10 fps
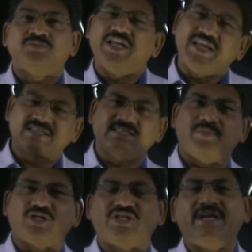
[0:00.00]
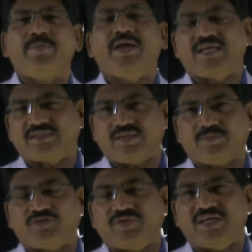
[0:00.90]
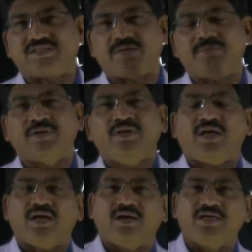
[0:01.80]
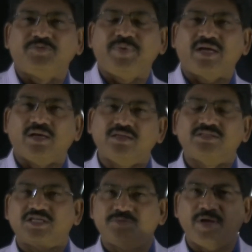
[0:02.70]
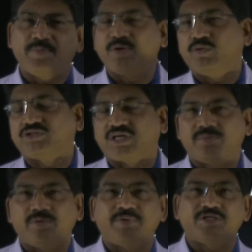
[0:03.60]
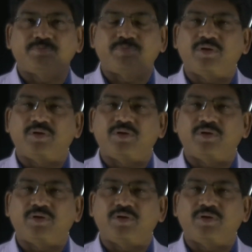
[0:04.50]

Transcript: Any examination, any bank examination, whether it is SBI clerks, SBI POs or IBPS